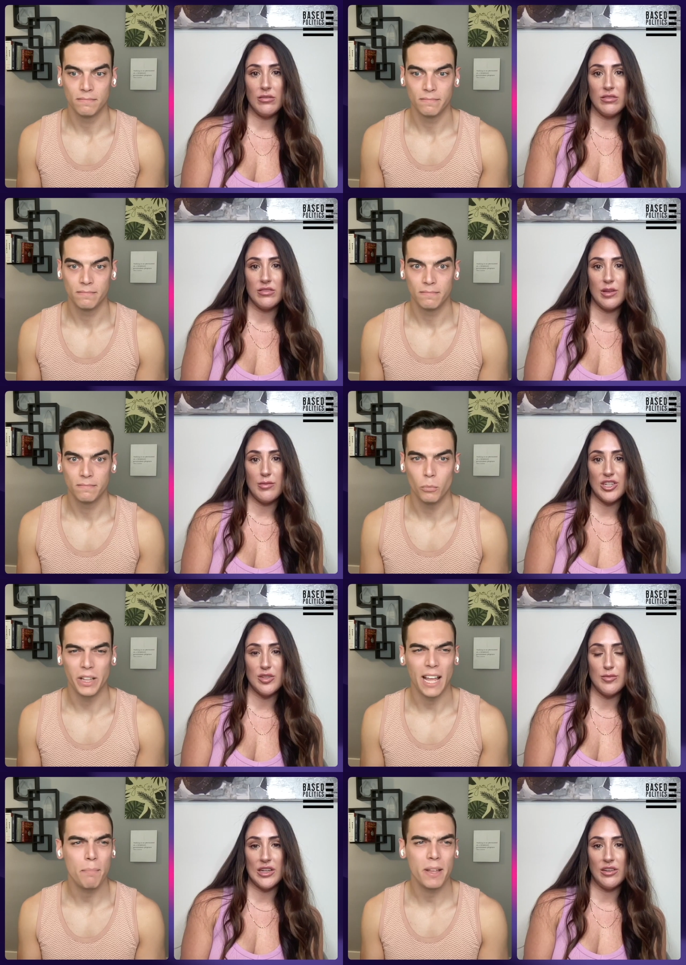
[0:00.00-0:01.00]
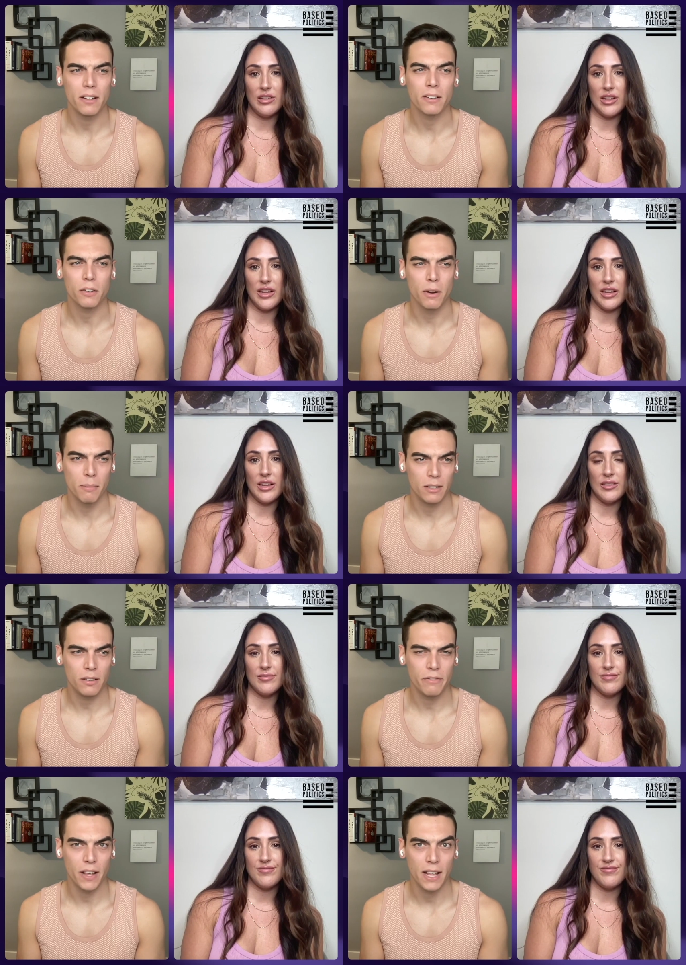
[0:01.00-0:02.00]
Speaker 1: Somebody would that be, be a
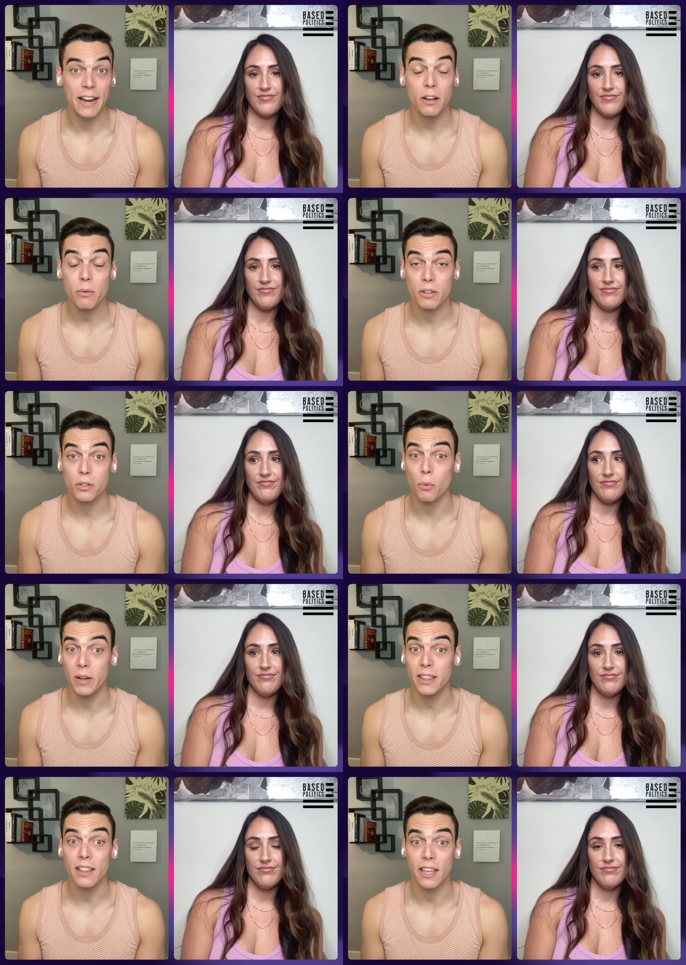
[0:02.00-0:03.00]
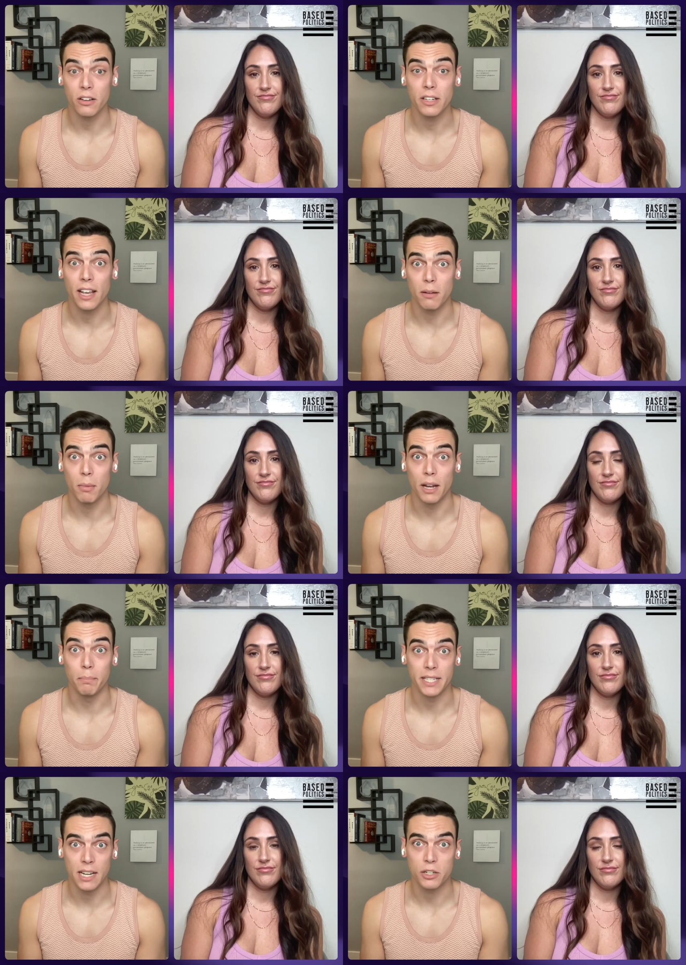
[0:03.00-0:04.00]
Speaker 2: criminal offense? I know. So the one thing they could get him on
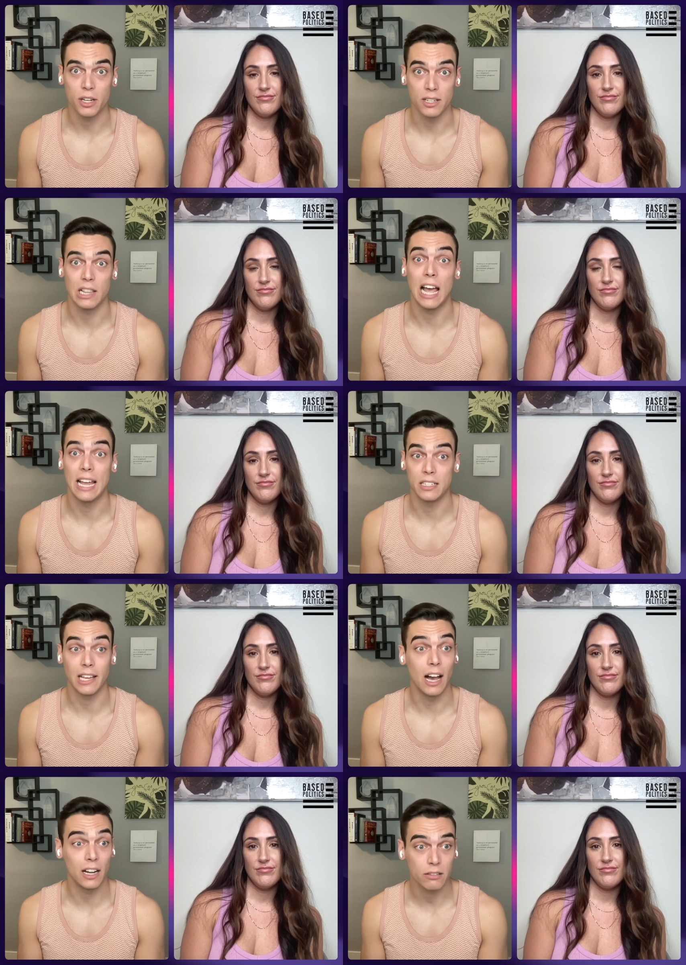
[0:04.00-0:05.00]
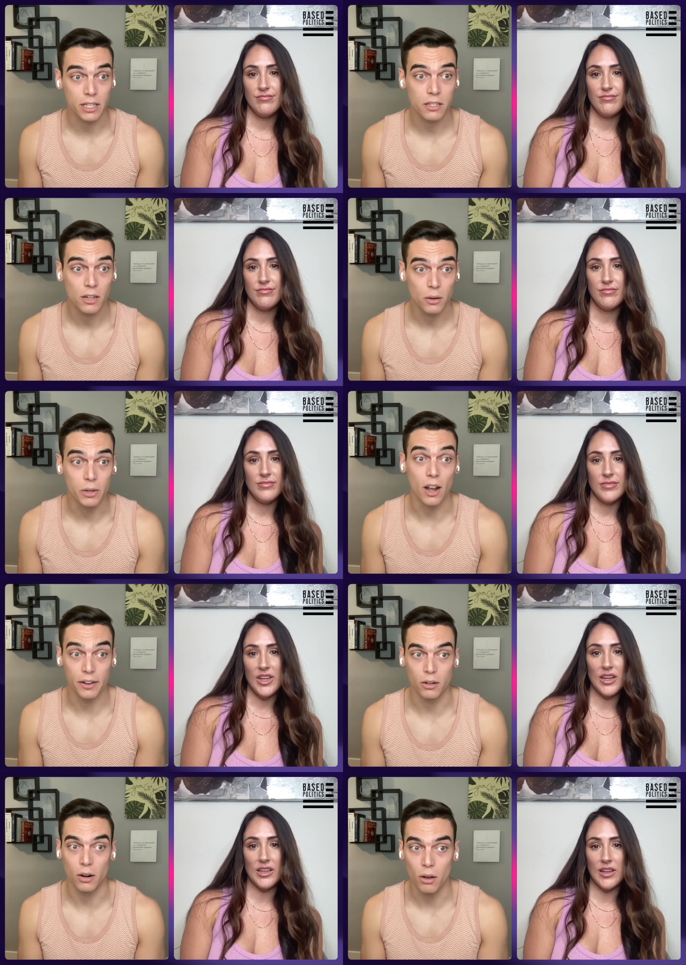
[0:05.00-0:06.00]
potentially is lying to Congress, which
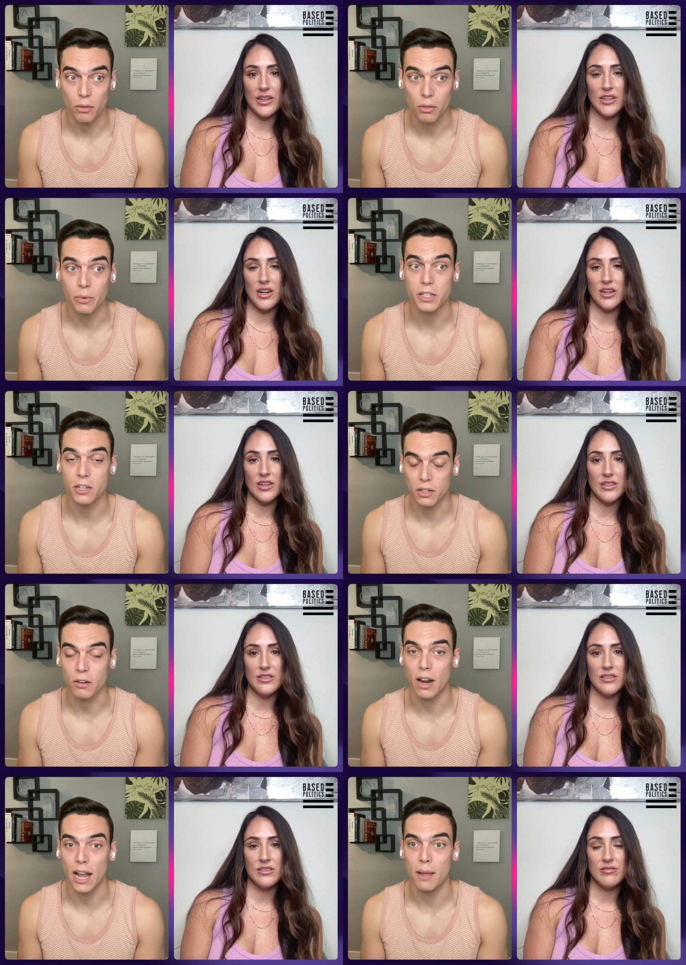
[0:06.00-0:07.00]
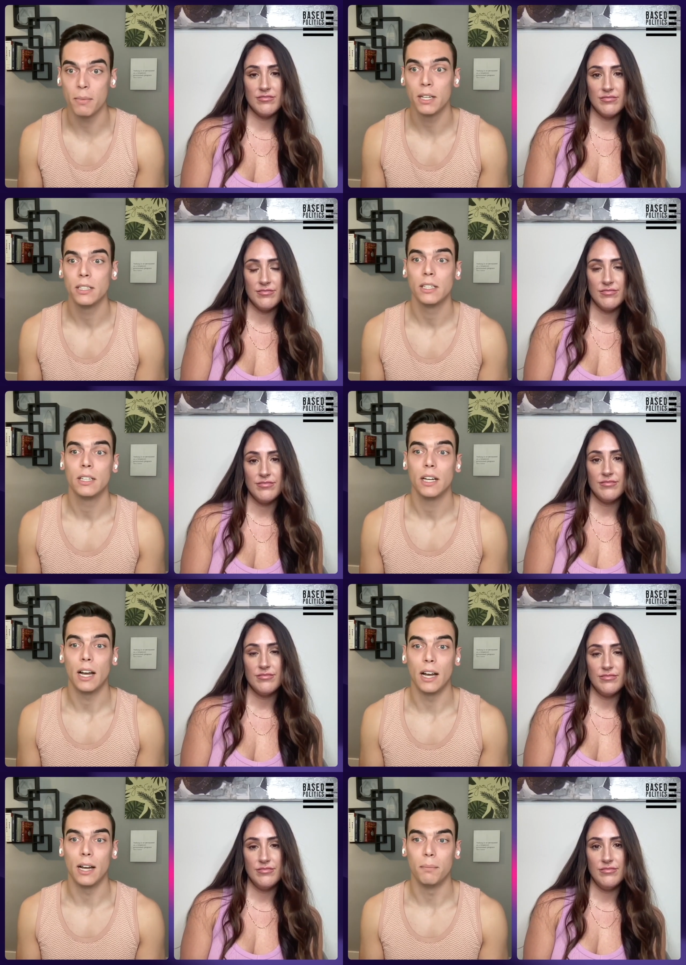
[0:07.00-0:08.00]
under yeah, oath, which is a crime.
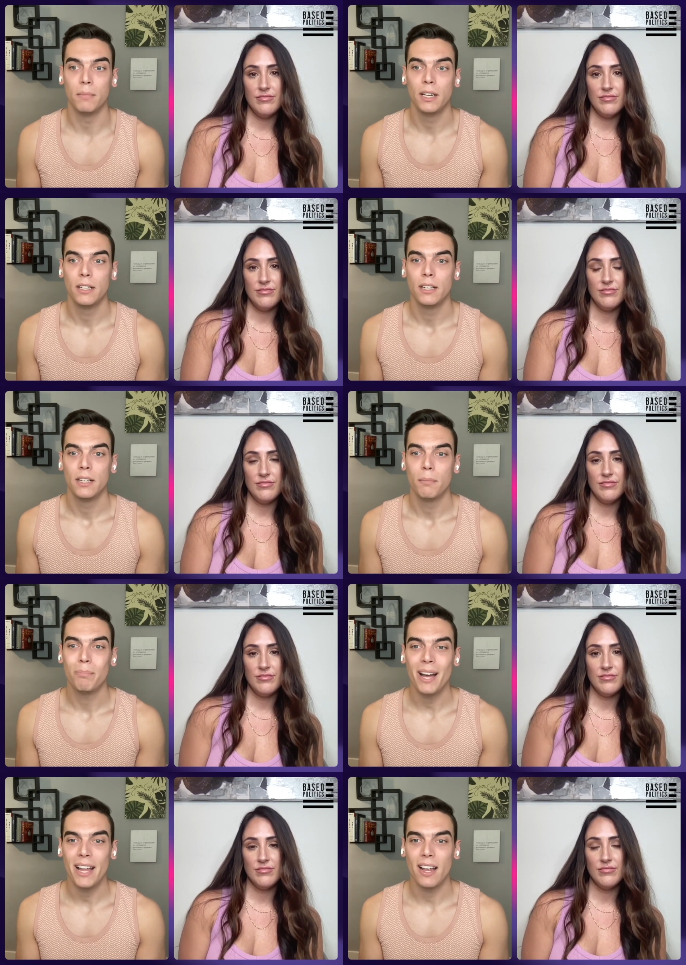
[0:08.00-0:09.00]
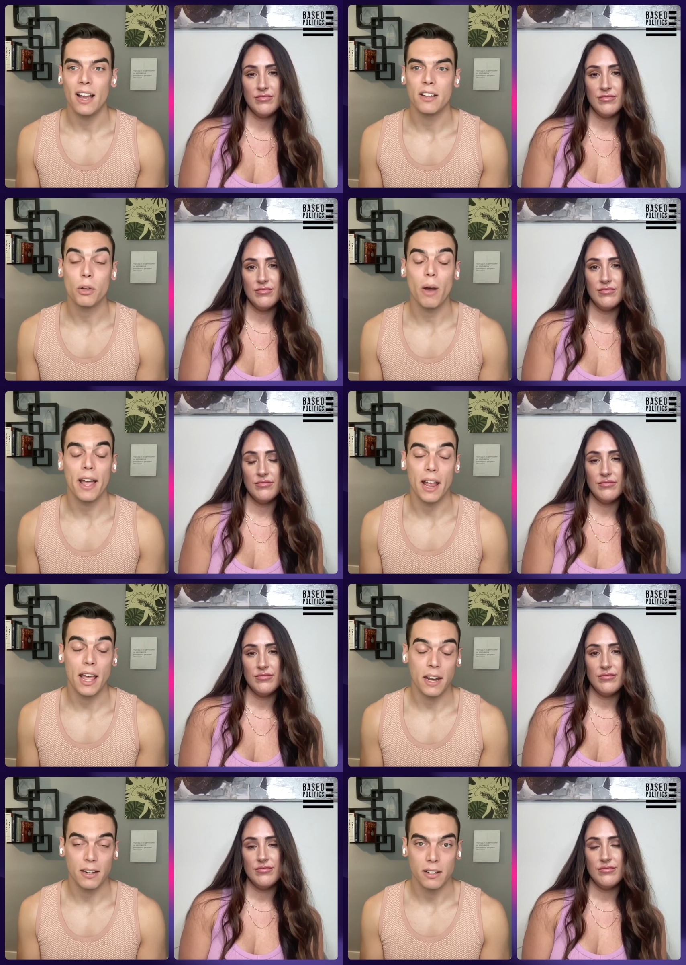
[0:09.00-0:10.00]
Um, mm-hmm. But uh, so
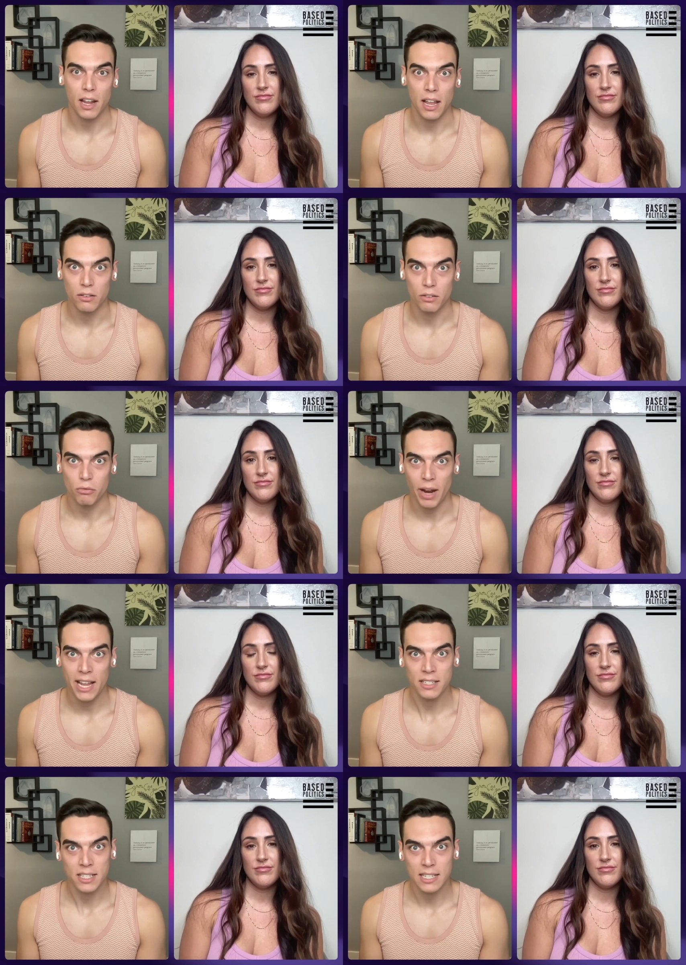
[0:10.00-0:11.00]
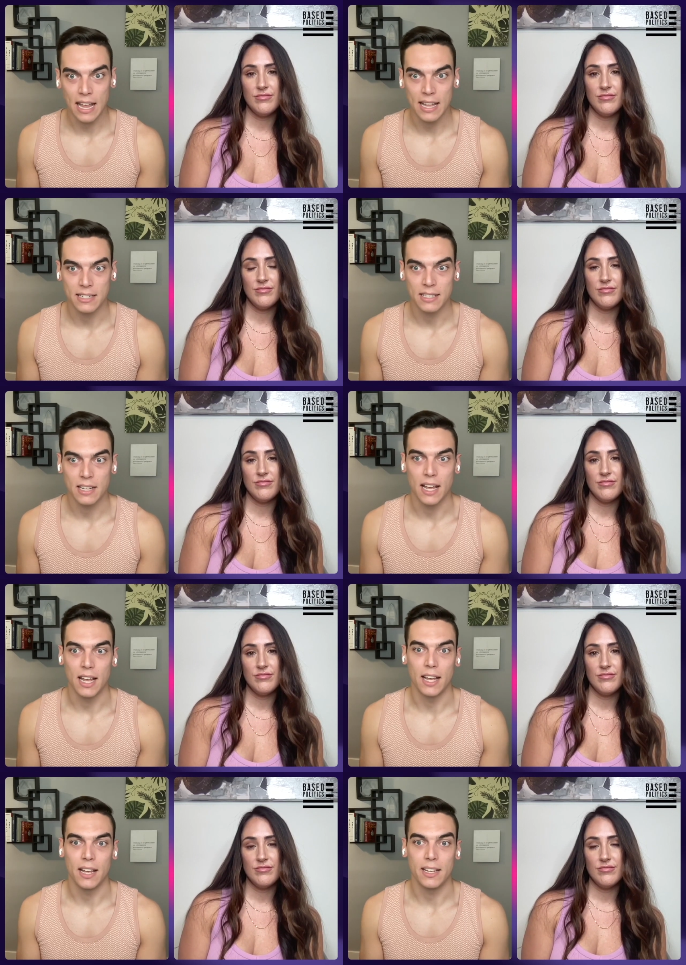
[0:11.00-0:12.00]
and and Rand says
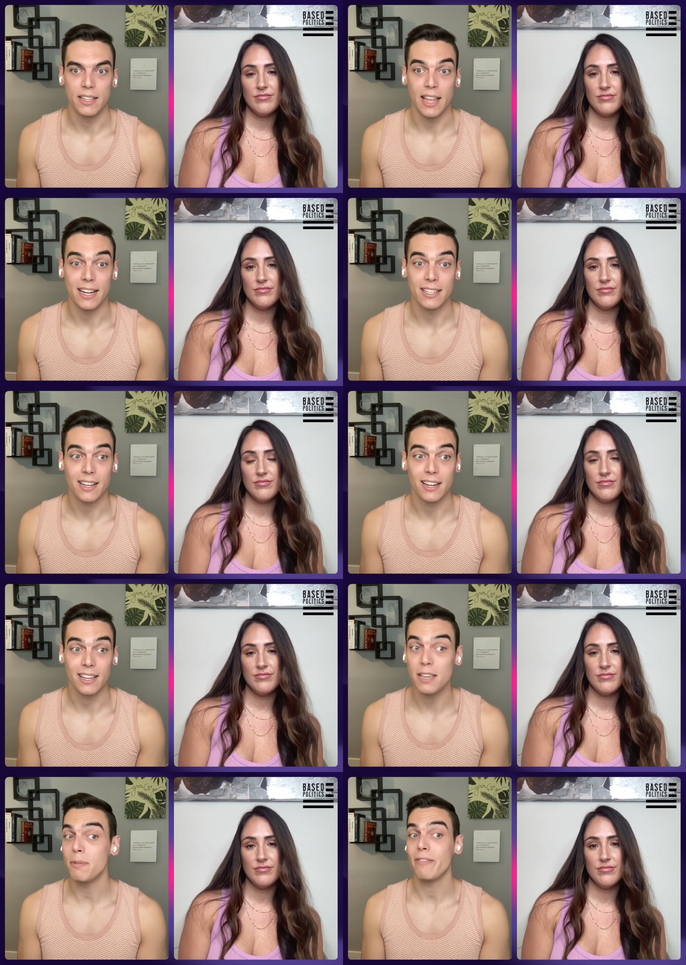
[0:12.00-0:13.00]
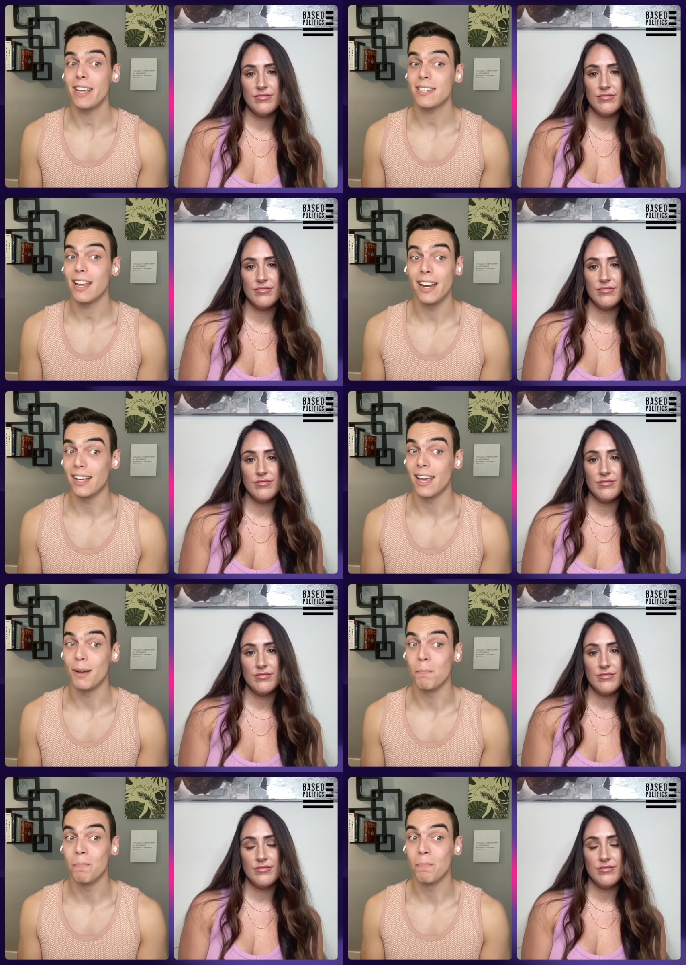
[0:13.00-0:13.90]
uh, that he's going to keep investigating him